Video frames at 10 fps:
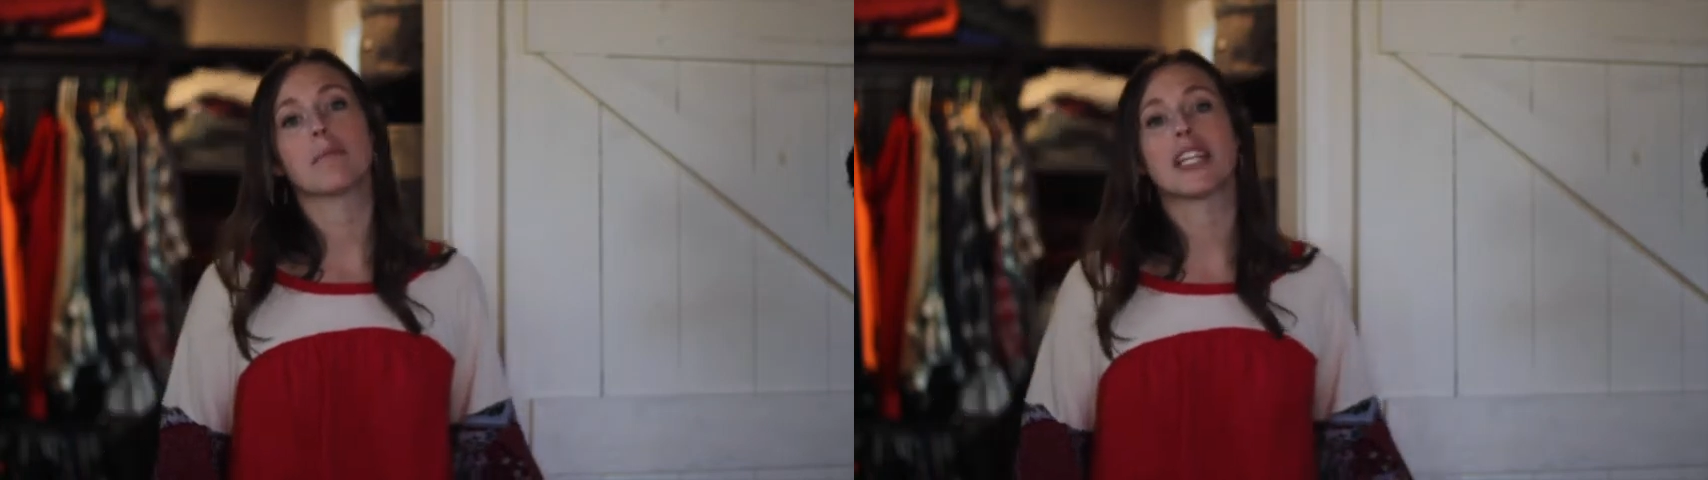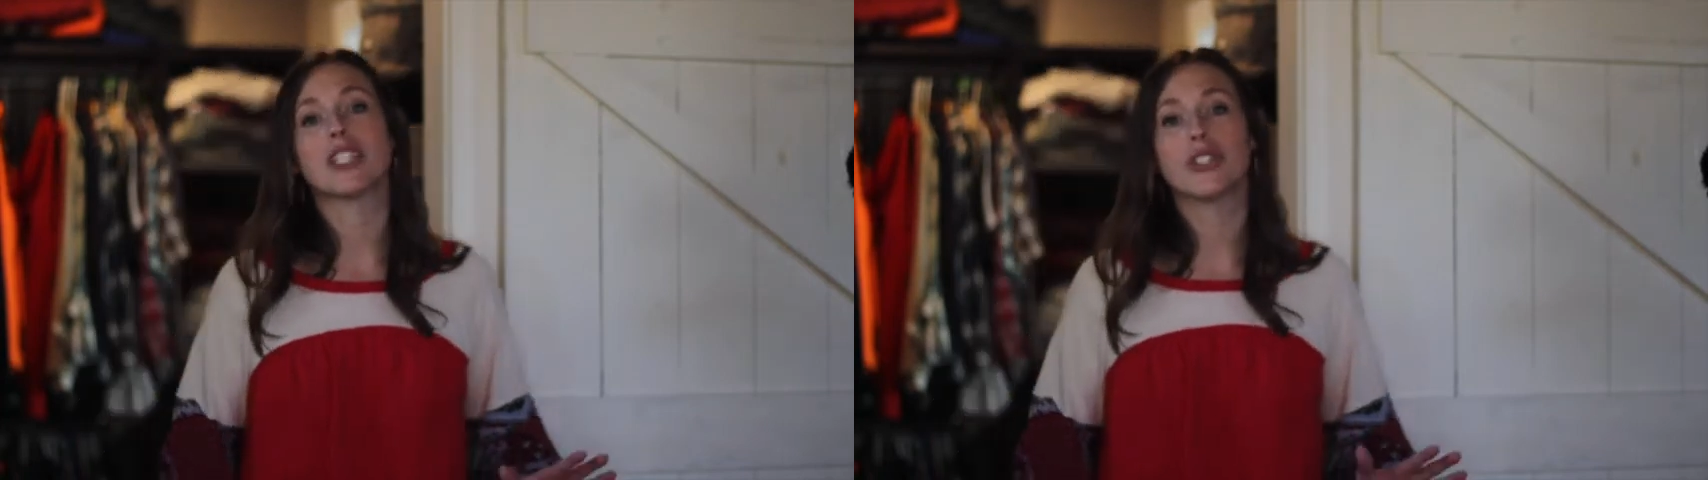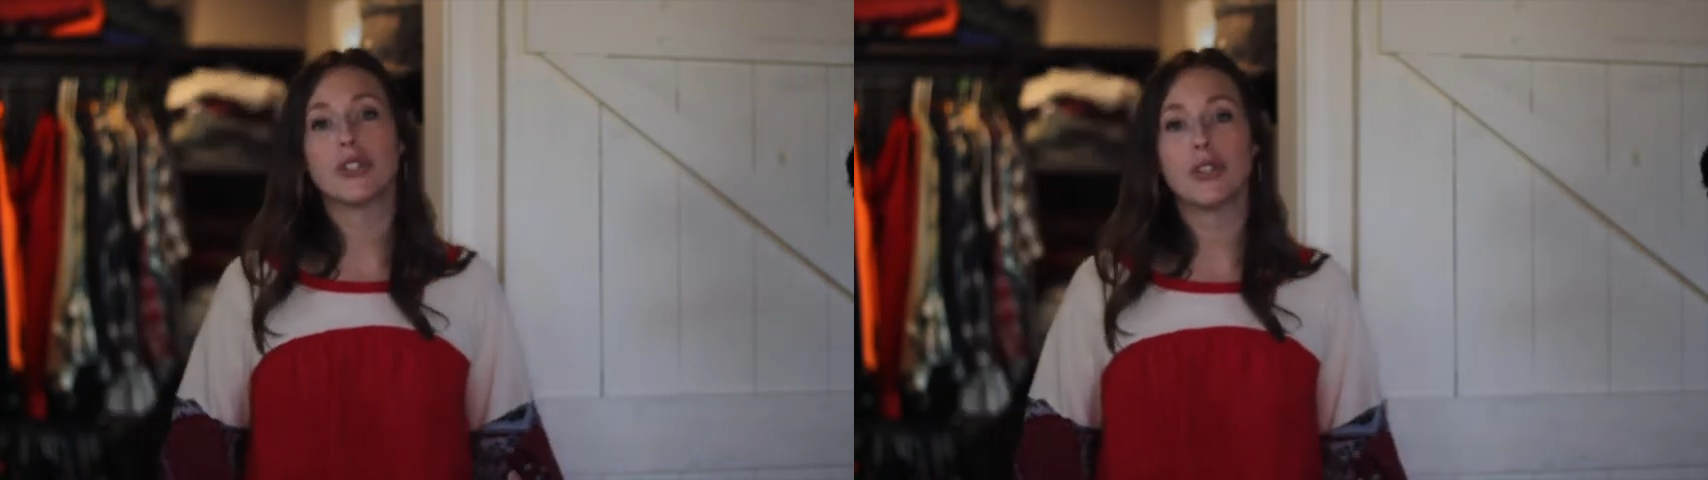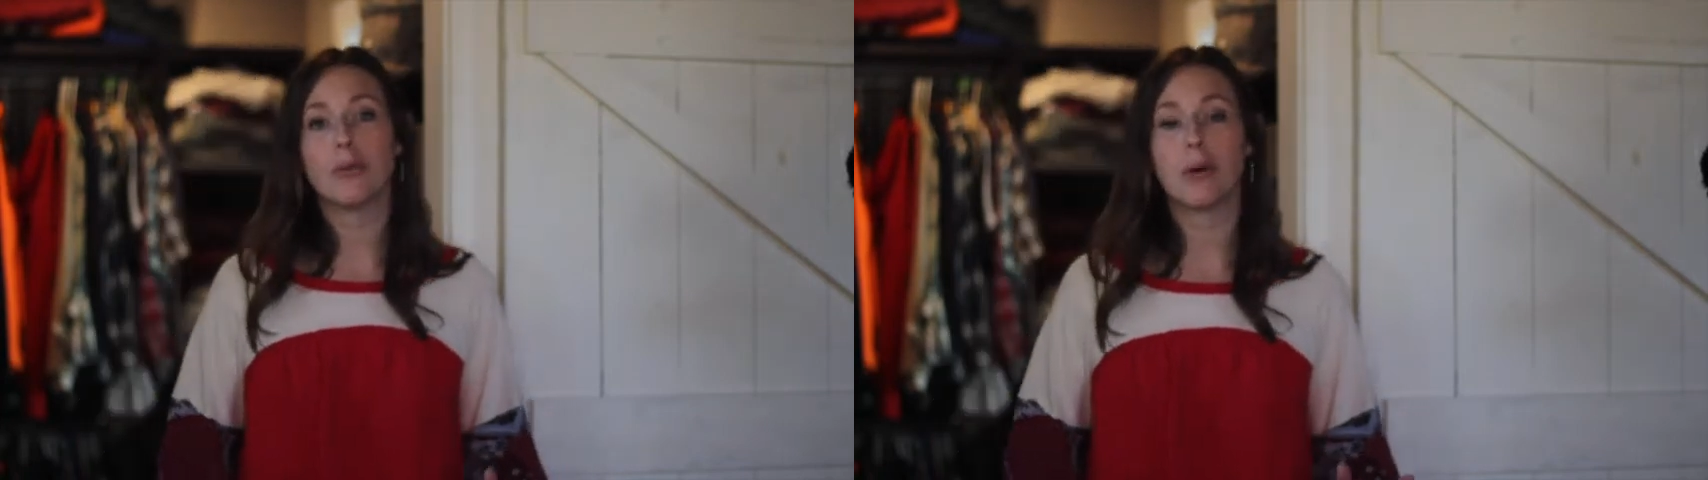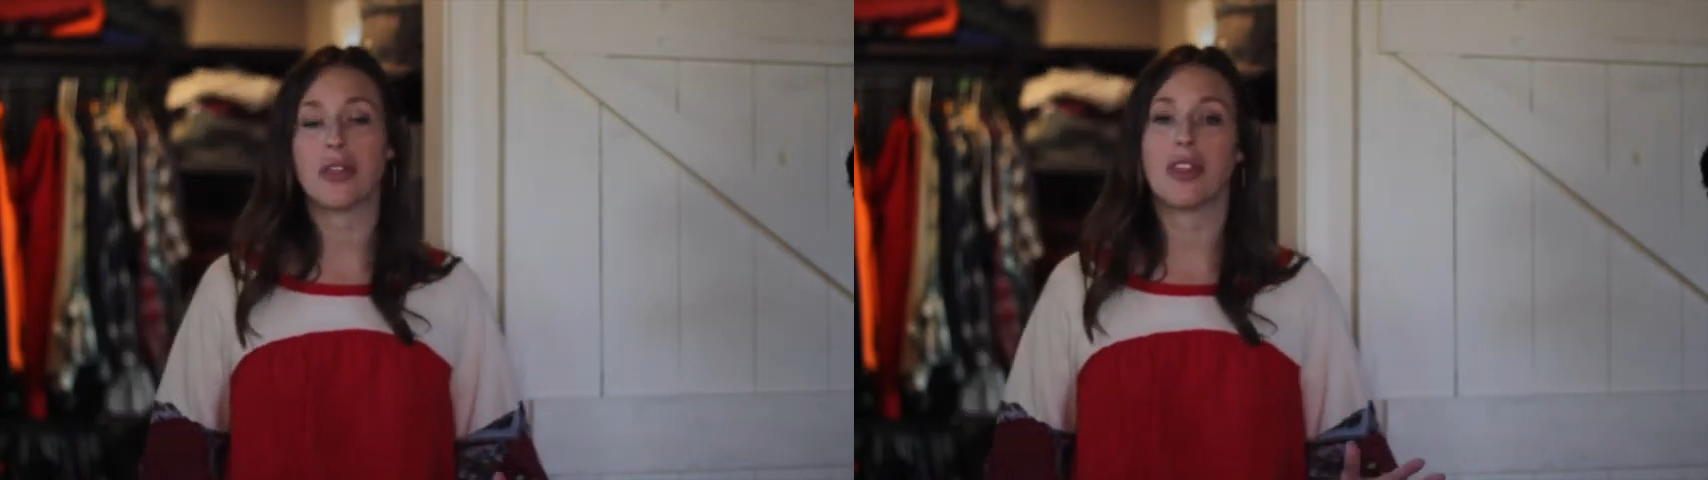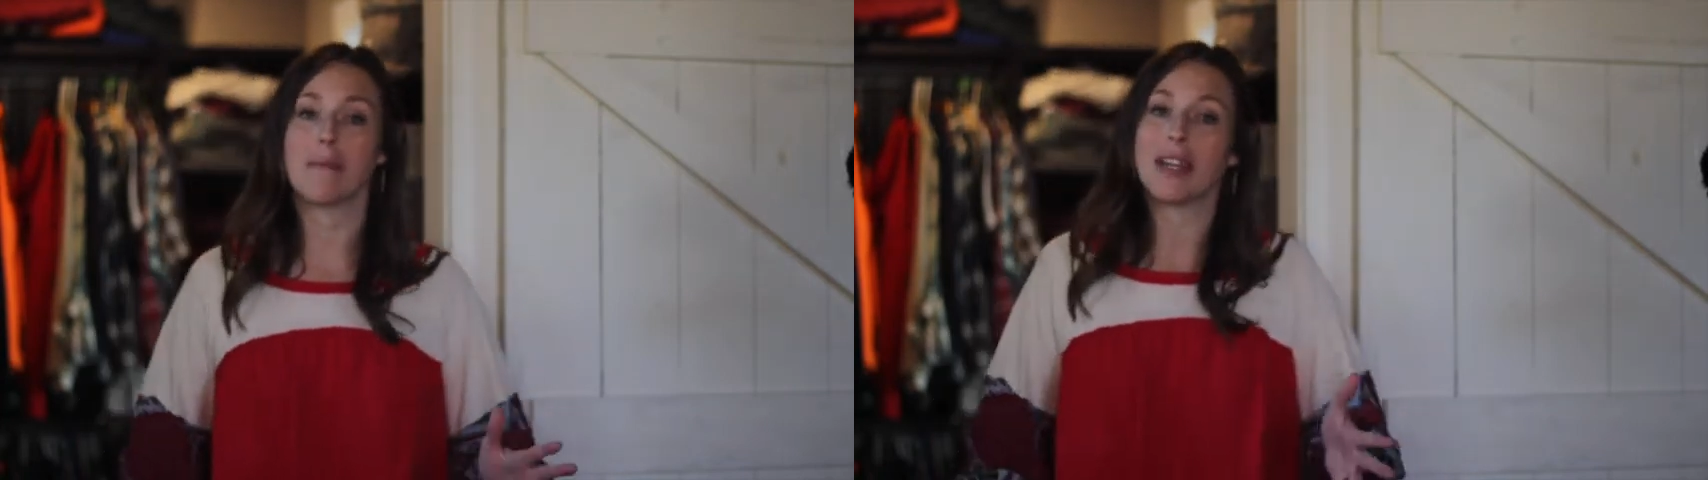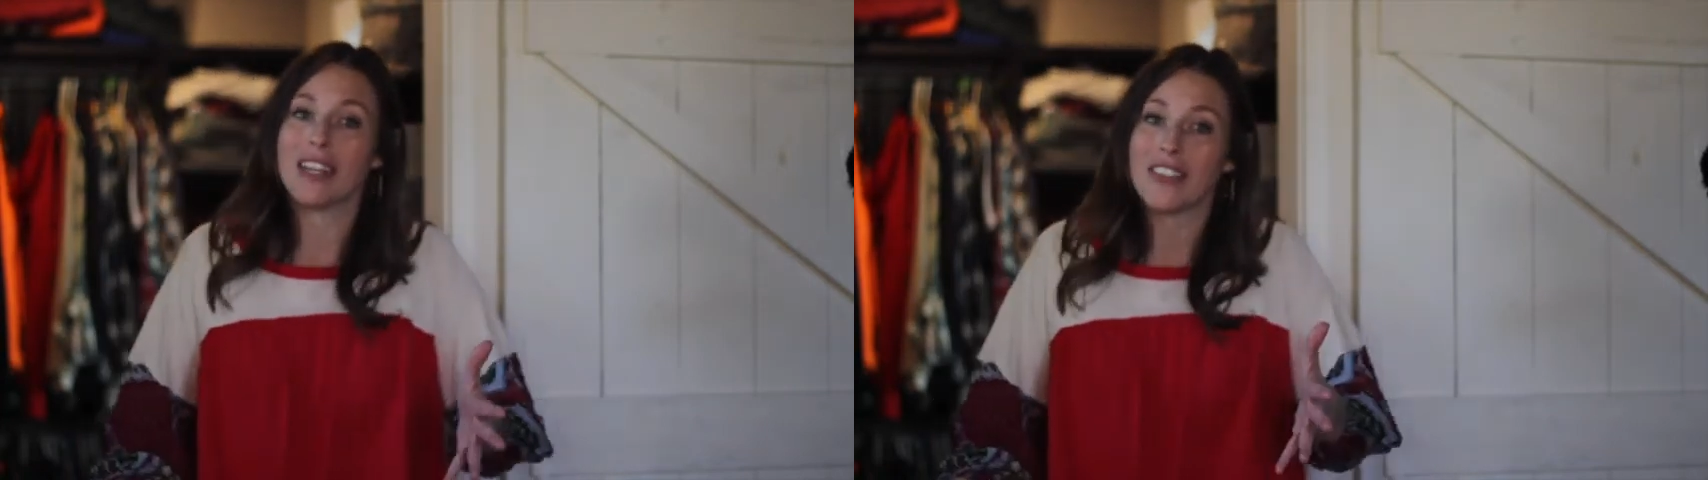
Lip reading: but I do put them in a